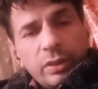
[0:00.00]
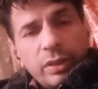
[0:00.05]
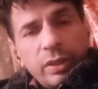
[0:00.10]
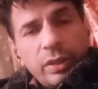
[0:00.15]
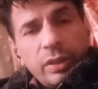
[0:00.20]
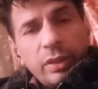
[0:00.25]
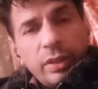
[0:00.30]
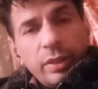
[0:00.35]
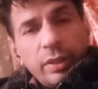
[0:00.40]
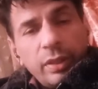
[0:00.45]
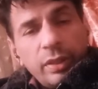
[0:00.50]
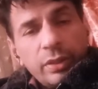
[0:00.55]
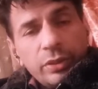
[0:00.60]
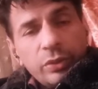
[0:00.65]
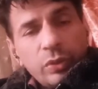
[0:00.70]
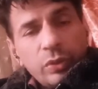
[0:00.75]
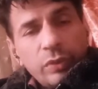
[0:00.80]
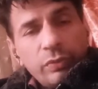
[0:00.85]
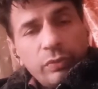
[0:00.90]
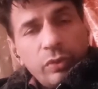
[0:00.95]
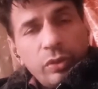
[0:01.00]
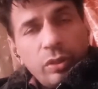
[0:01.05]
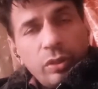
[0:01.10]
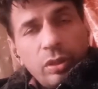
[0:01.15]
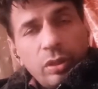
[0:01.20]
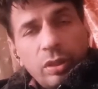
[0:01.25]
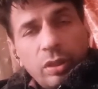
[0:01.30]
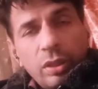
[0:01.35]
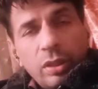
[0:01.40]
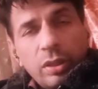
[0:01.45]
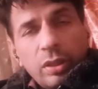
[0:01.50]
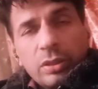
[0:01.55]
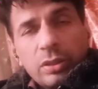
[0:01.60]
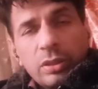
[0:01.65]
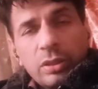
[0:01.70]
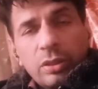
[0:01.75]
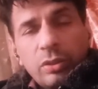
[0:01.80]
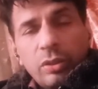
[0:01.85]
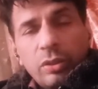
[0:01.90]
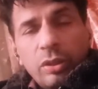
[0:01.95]
at least you have got the answer or
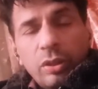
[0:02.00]
not.